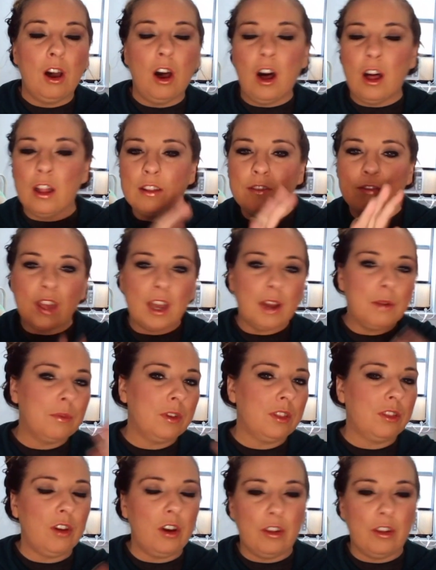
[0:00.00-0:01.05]
All of that
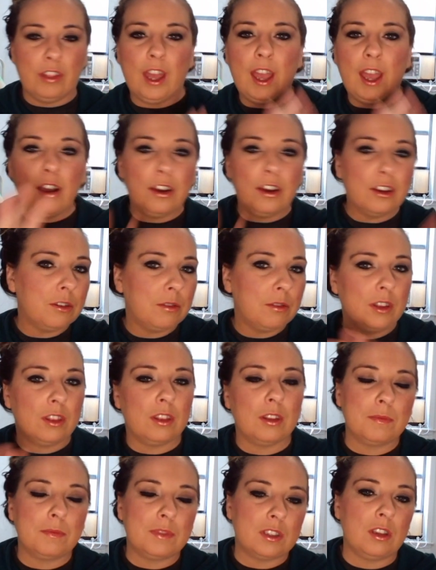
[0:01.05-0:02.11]
with all the
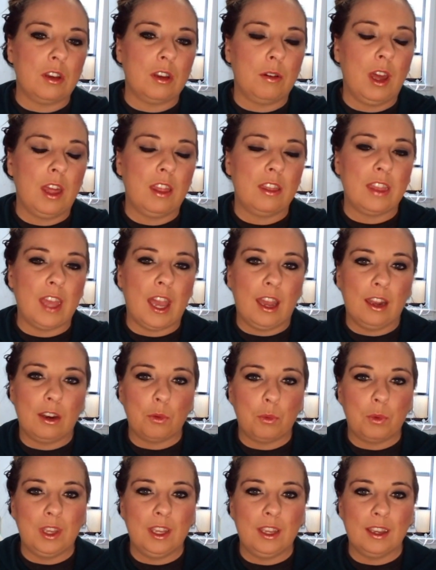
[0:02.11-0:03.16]
algorithms so that
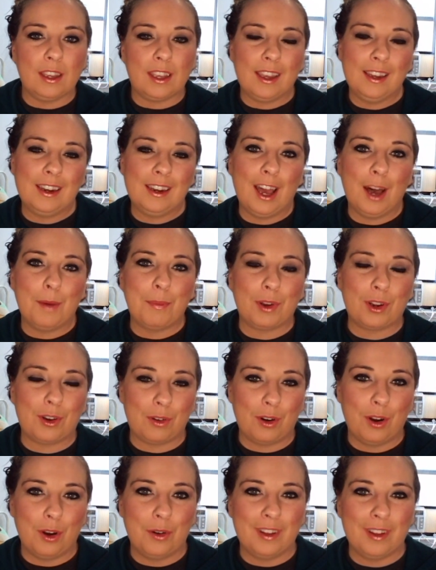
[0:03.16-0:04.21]
we can help
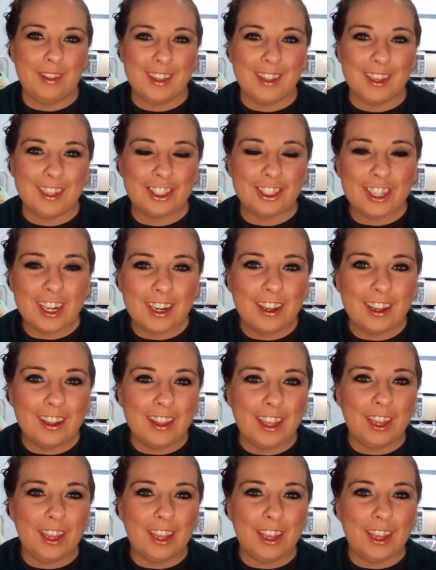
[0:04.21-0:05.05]
grow the channel